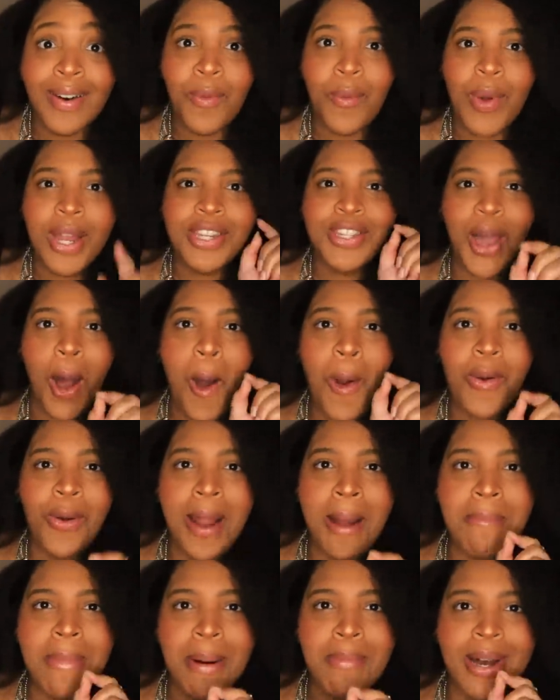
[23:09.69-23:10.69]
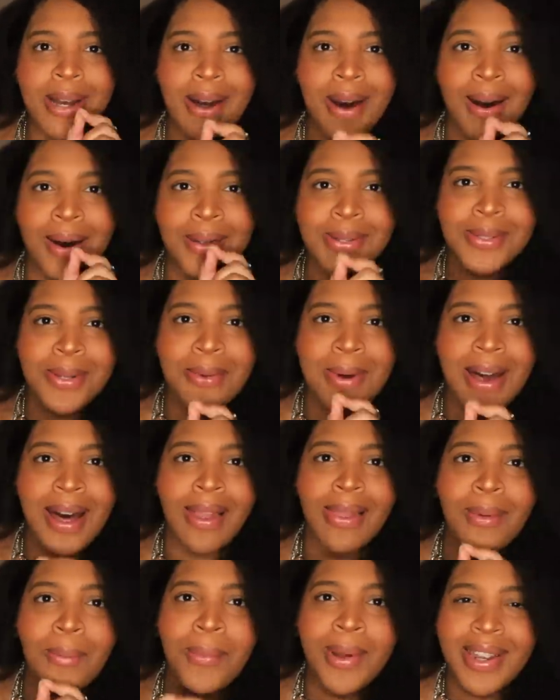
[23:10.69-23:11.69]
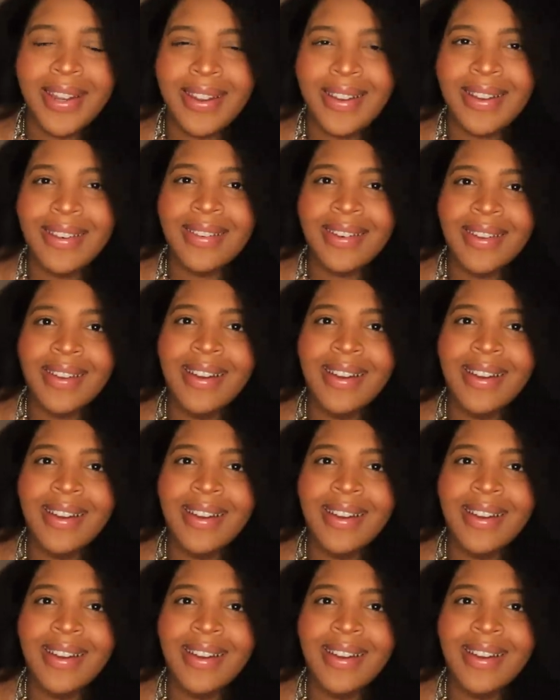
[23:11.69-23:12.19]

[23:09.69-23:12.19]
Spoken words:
When your grandmama calls on Halloween,